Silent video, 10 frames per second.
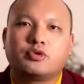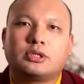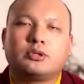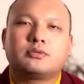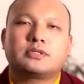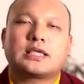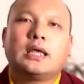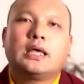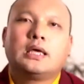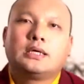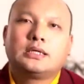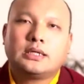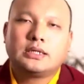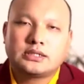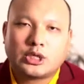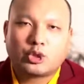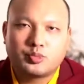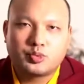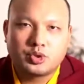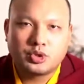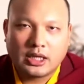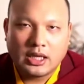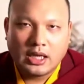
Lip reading: primary on holding up his lineage was